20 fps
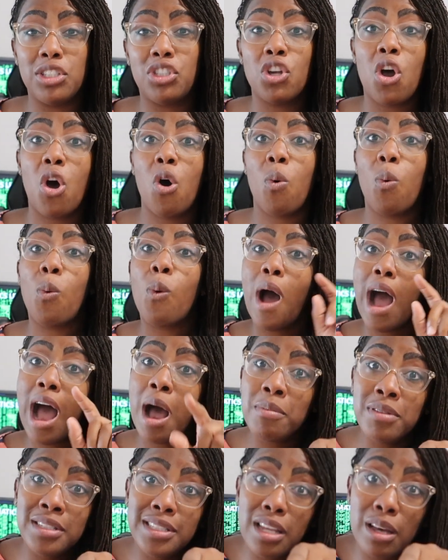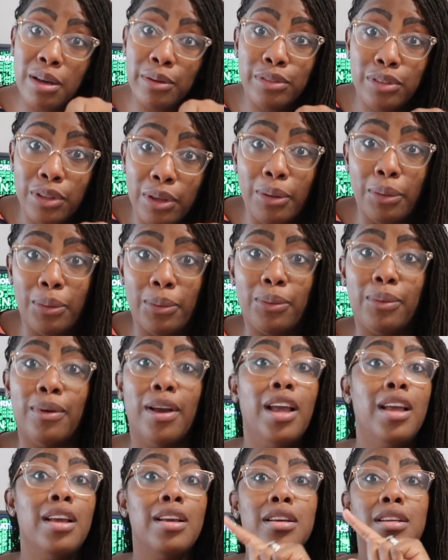So I'm gonna tell you
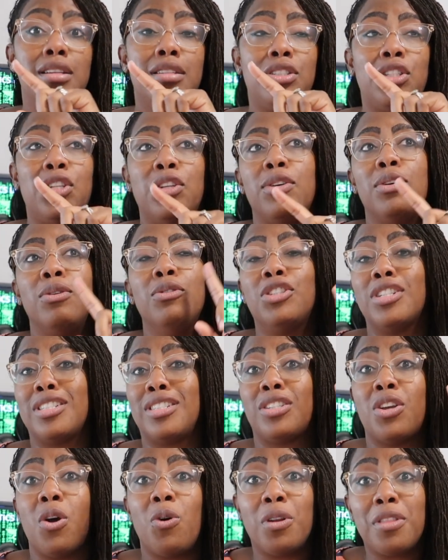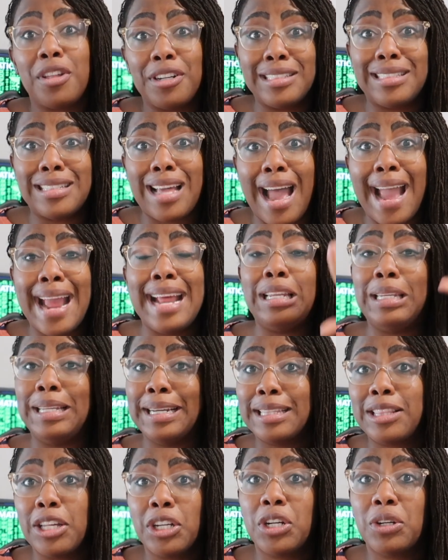to just go to their site, look
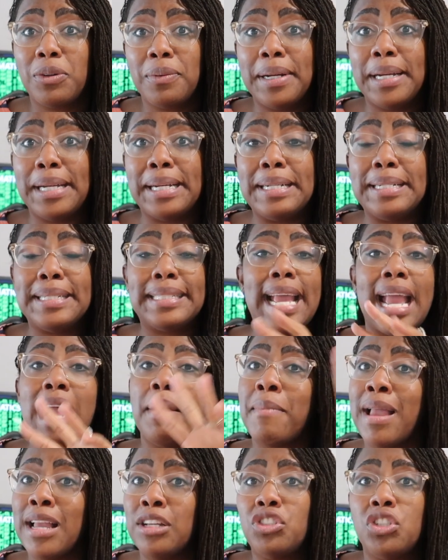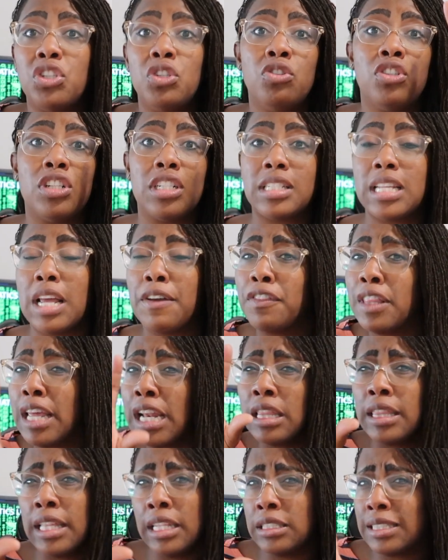at their careers, and make sure you just, if
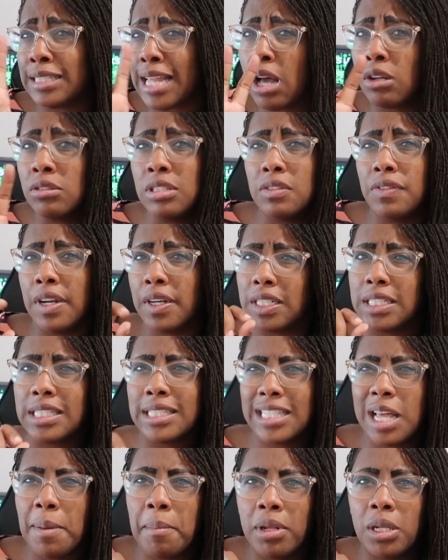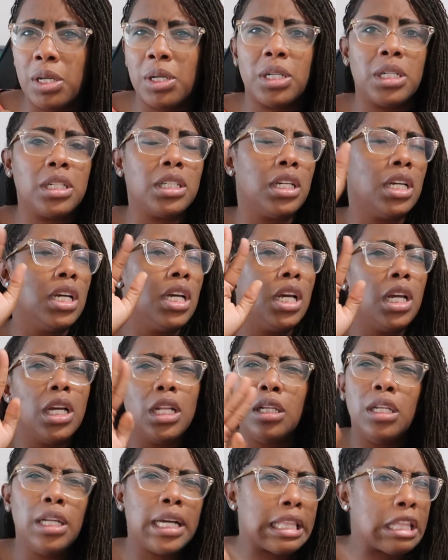anything sounds very similar,
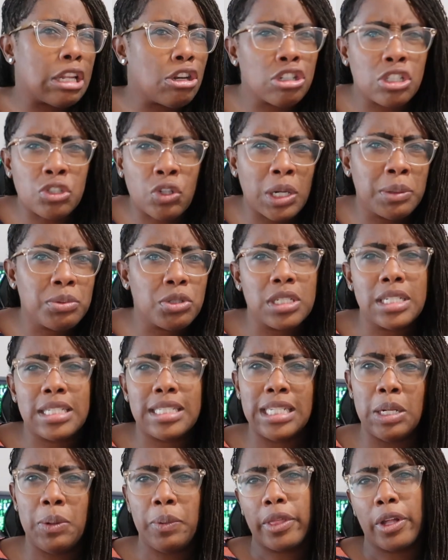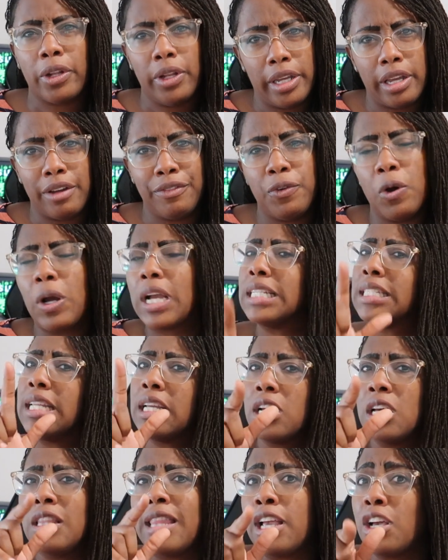look at their description to see what they're looking for. Because they
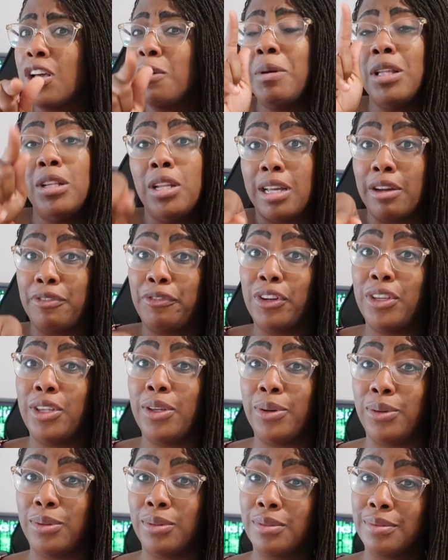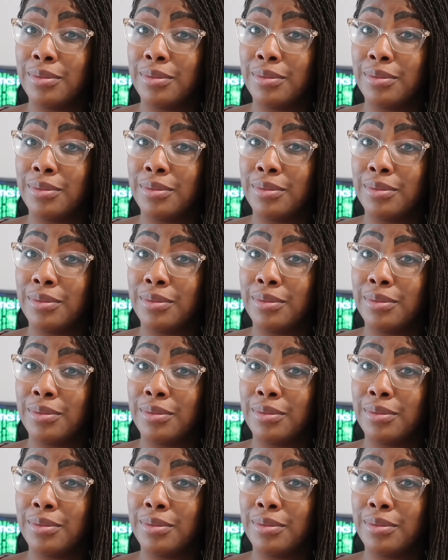could, they could be looking for you.